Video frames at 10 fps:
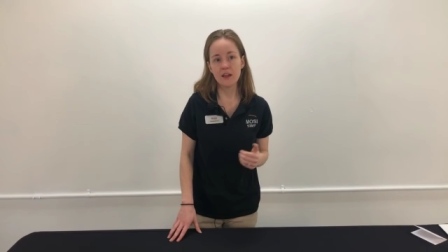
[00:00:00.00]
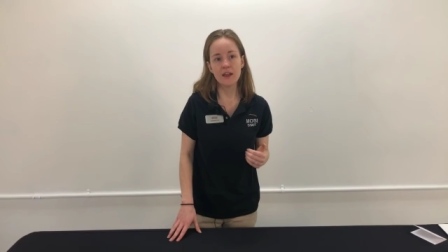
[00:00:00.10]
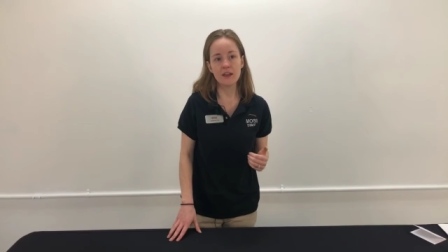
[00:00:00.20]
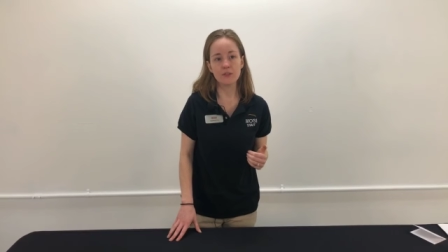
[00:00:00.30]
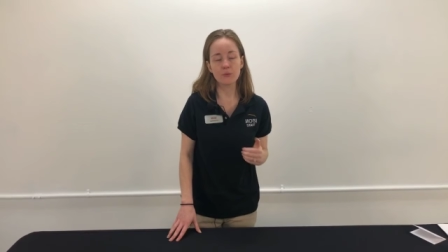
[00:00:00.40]

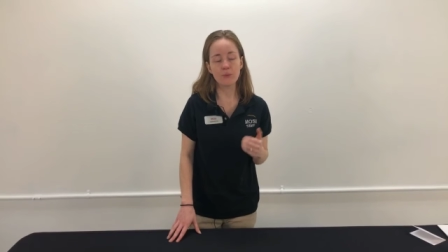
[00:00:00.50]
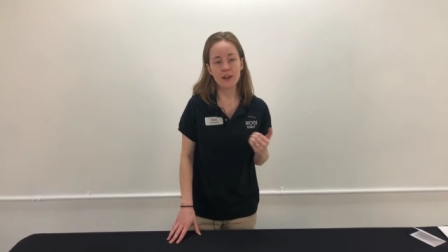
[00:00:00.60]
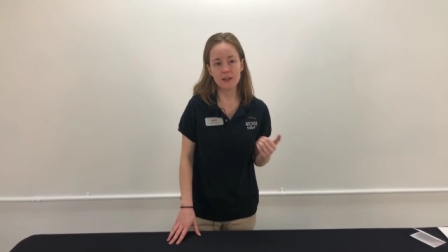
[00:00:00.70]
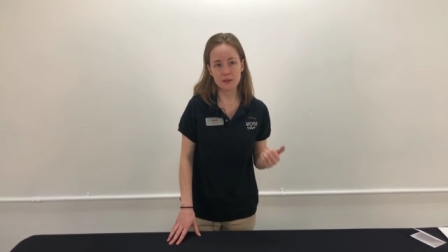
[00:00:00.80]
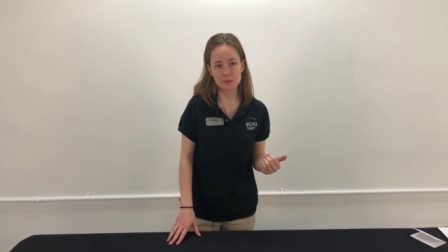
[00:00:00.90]
and the
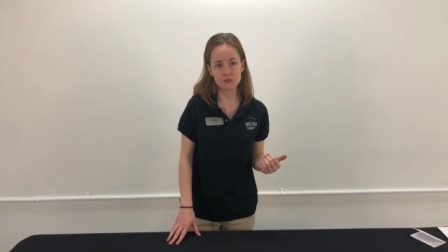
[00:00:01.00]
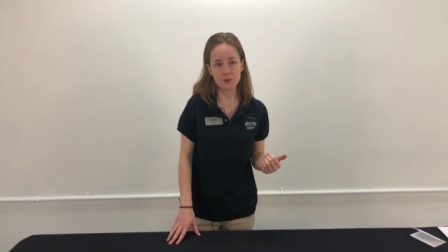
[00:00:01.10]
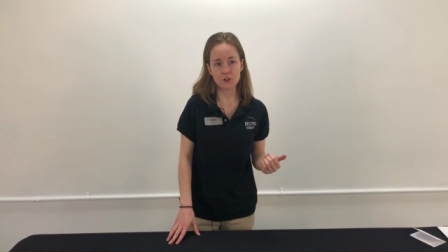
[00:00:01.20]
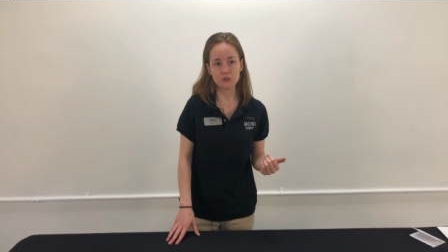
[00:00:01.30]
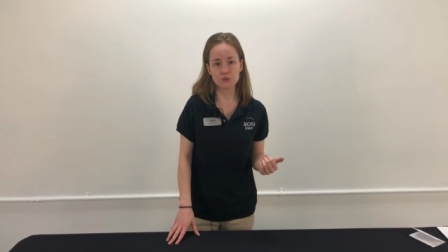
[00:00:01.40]
right
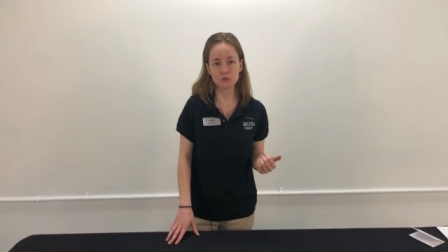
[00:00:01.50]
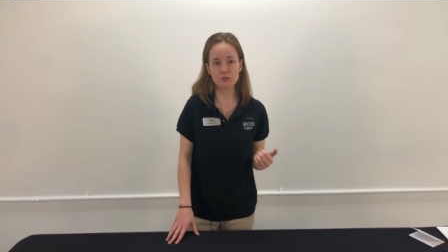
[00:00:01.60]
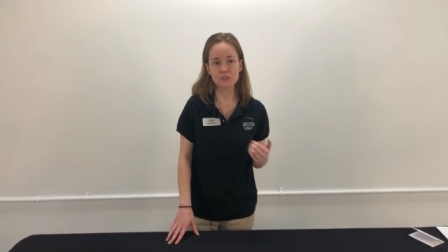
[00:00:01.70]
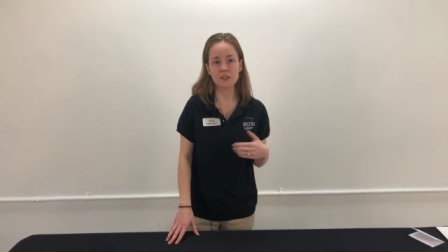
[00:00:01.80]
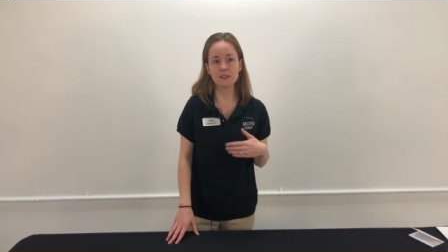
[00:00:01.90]
hemisphere controls
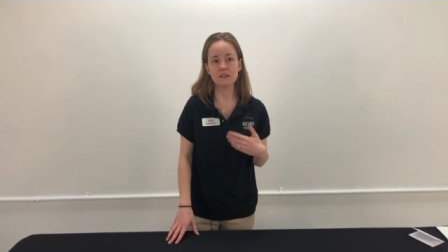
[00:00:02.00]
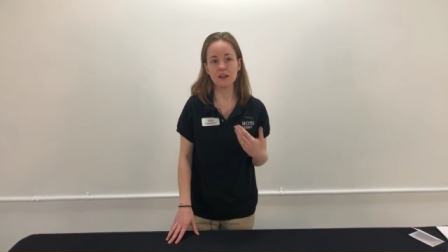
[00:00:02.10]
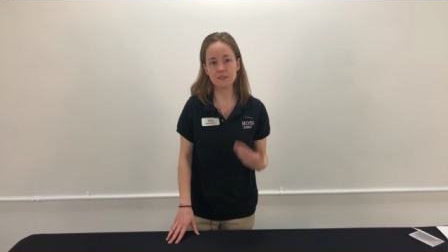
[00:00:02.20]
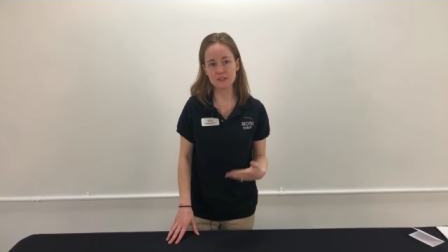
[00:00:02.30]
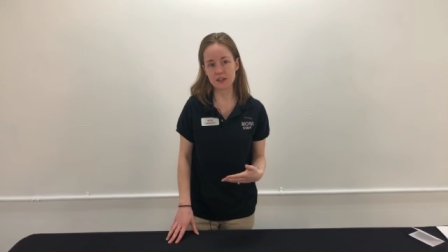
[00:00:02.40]
the
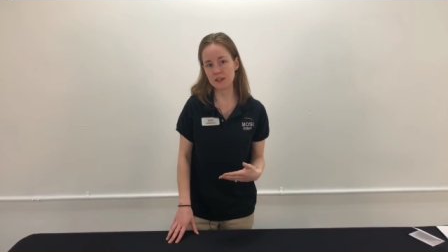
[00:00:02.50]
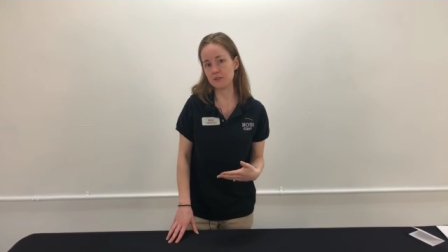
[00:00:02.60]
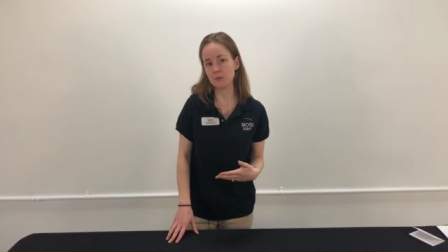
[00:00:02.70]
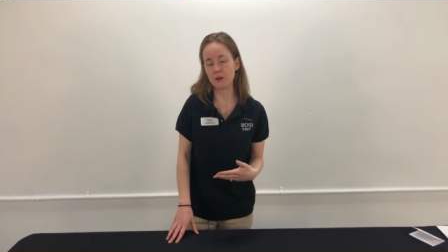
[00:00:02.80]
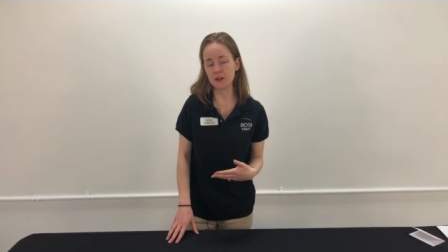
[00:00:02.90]
left side of
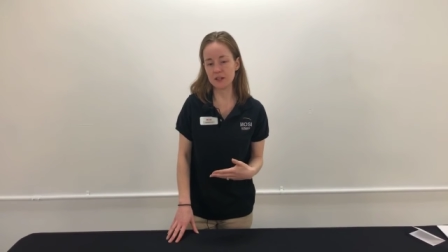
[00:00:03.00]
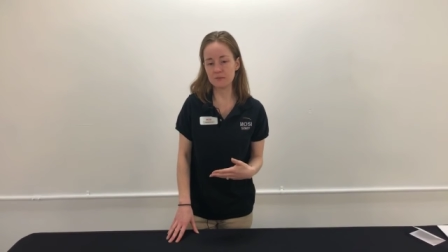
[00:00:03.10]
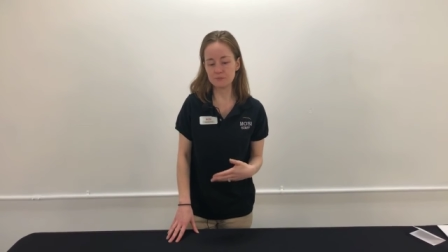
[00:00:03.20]
your body.